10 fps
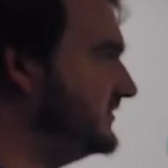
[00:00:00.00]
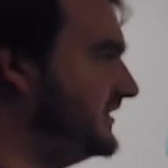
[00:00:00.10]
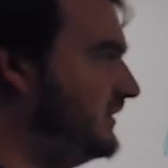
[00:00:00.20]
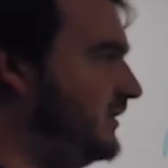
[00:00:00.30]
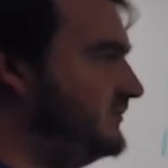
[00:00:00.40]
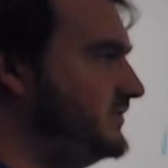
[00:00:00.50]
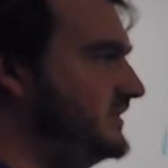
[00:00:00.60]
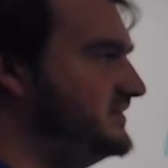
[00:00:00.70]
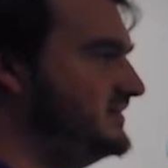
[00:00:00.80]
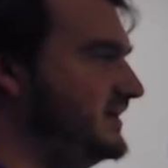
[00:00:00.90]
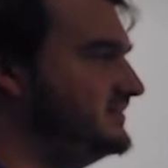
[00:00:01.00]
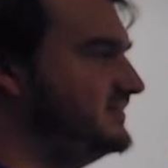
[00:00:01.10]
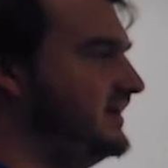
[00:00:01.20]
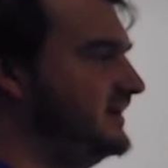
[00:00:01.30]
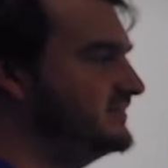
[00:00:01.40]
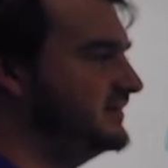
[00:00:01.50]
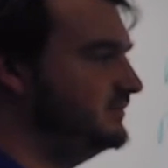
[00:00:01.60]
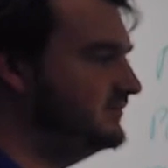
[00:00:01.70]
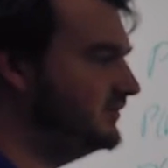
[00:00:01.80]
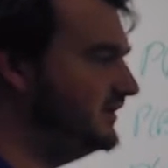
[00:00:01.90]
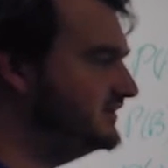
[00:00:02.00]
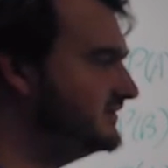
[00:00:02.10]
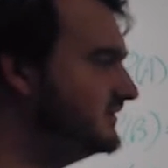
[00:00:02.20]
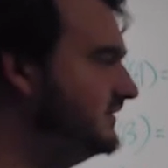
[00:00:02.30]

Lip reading: how often does the test say it's going to be false?